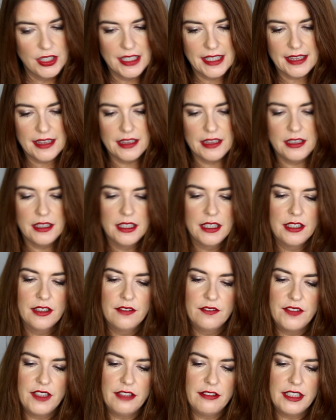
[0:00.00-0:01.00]
the little
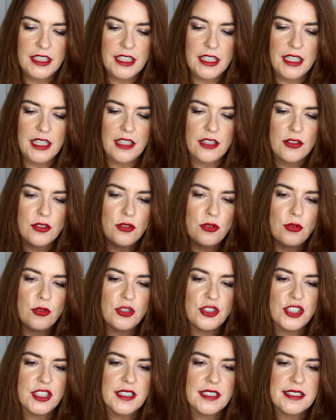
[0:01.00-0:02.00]
very
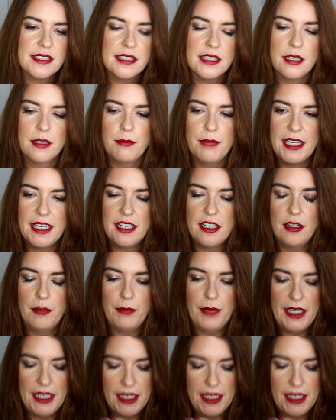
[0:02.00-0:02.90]
gorgeous makeup